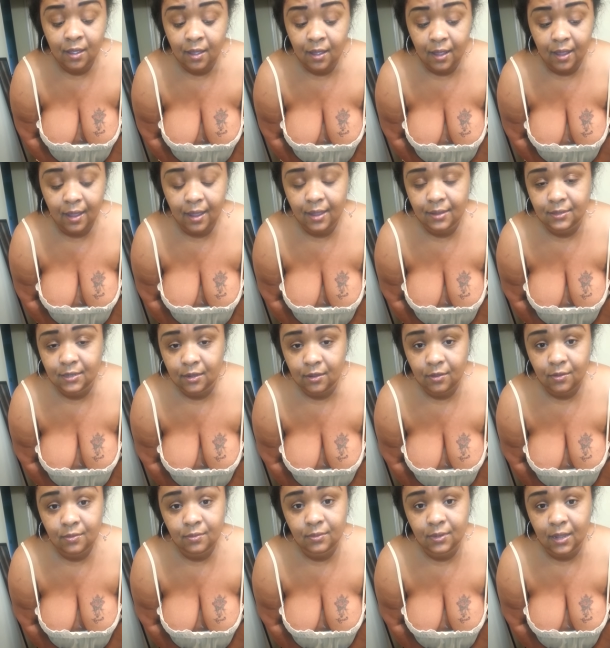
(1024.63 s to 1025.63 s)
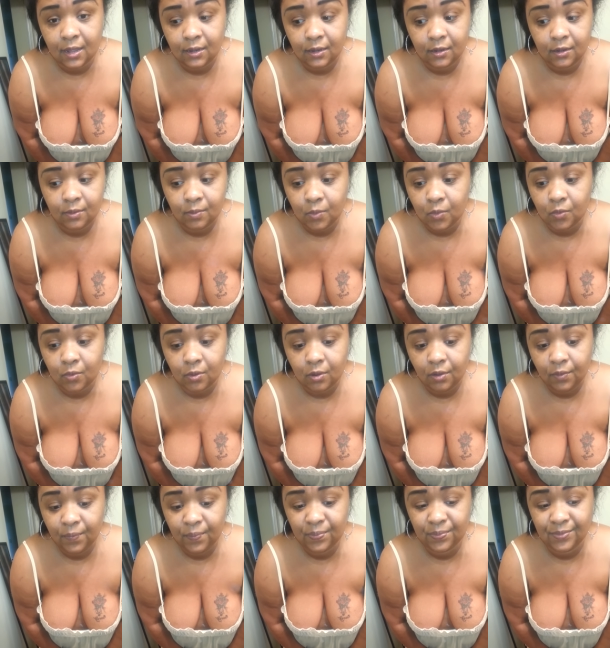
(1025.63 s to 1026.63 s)
I don't. Not anymore.
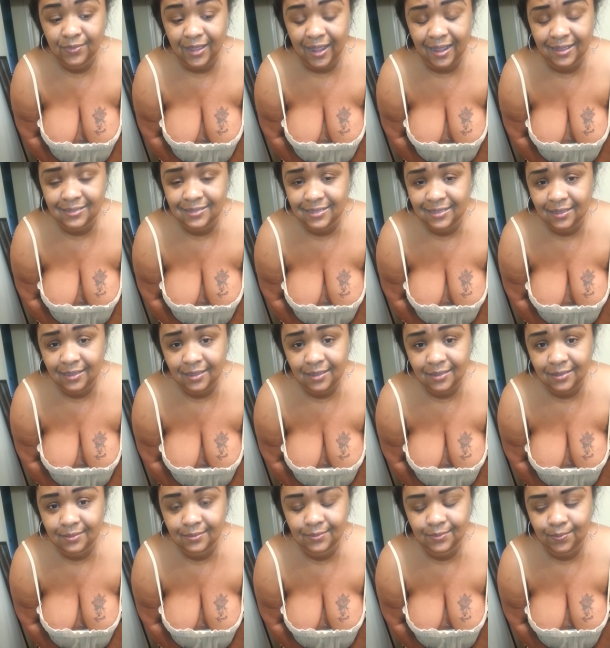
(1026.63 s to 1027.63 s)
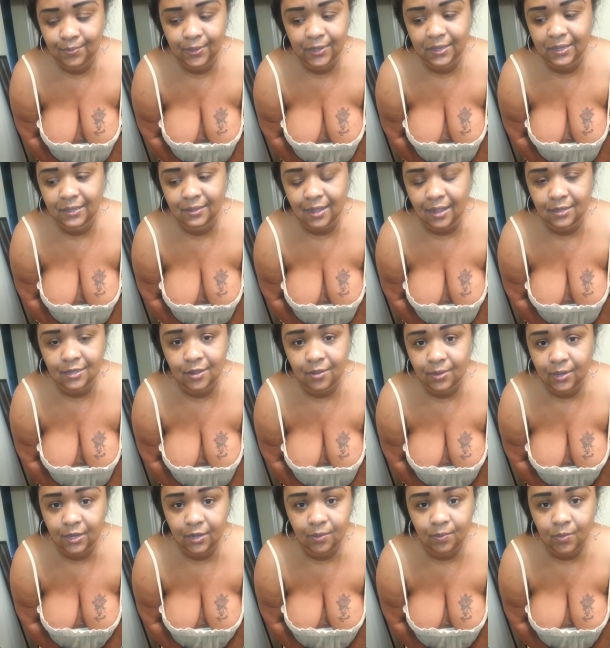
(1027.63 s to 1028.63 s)
I did, but I don't
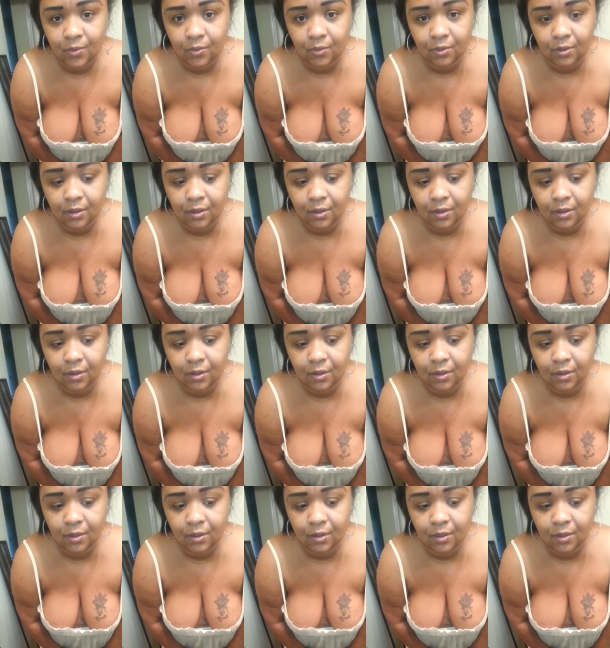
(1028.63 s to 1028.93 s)
anymore.